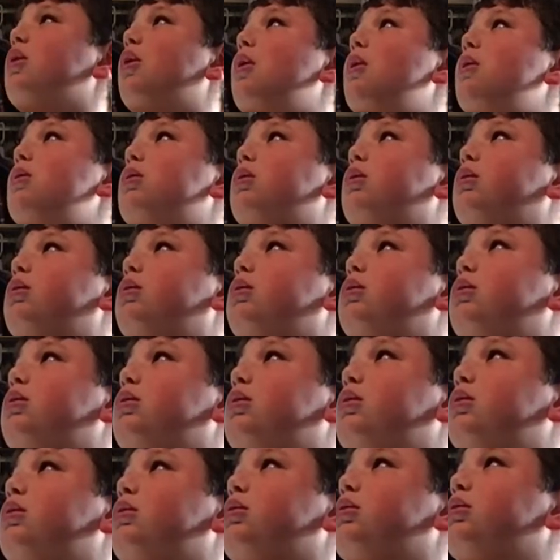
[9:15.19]
I don't like
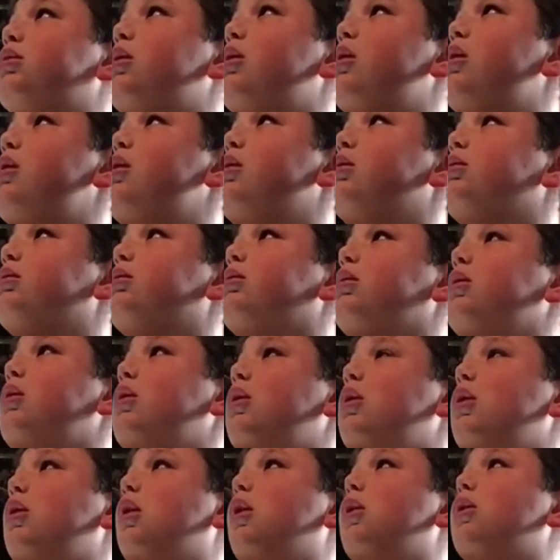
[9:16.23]
that. Uh
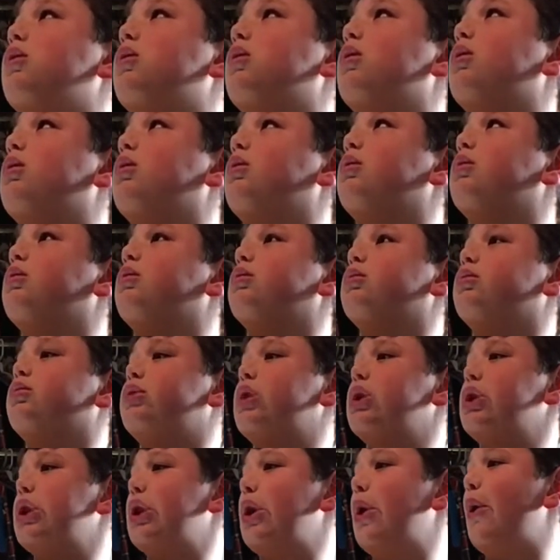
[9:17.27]
uh.
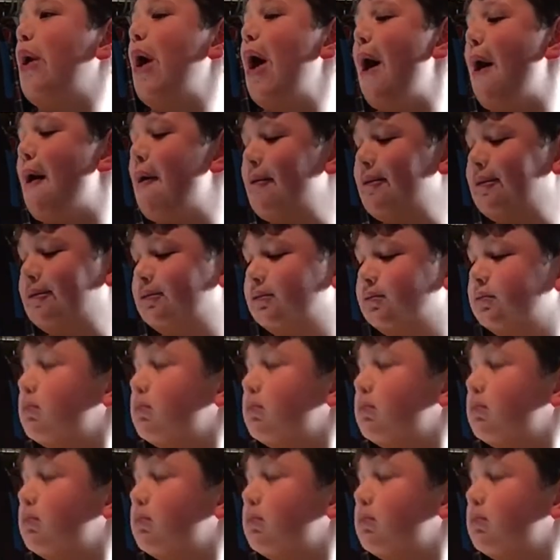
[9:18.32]
What?